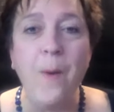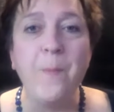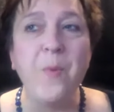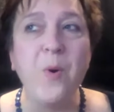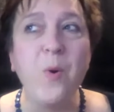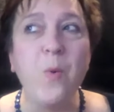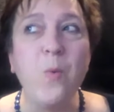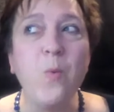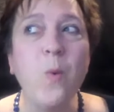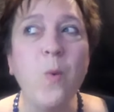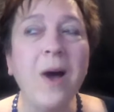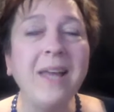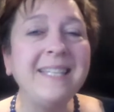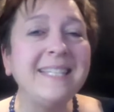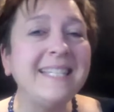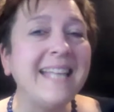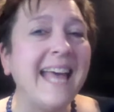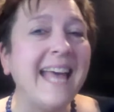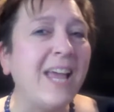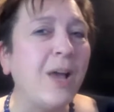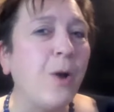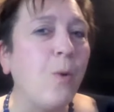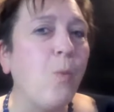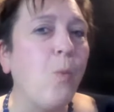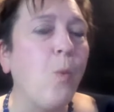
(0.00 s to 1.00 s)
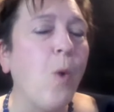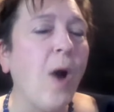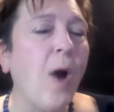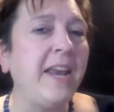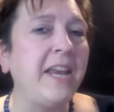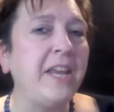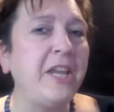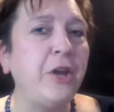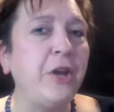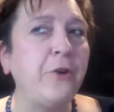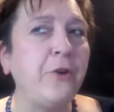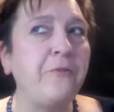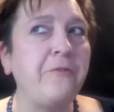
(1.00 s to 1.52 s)
But what's like one
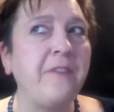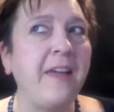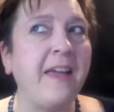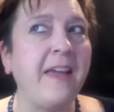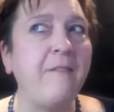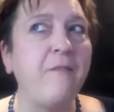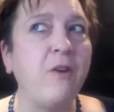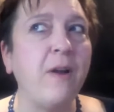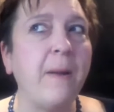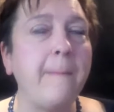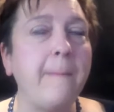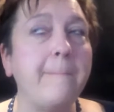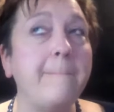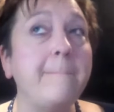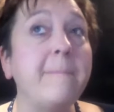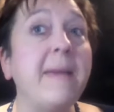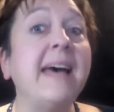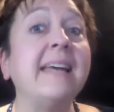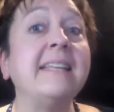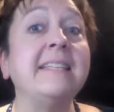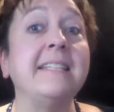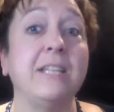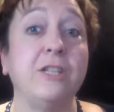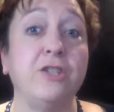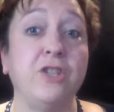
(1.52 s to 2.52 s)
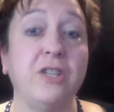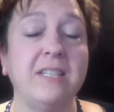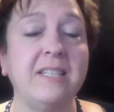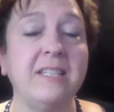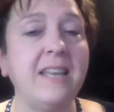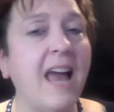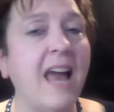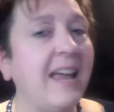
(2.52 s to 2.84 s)
of your favorite messages?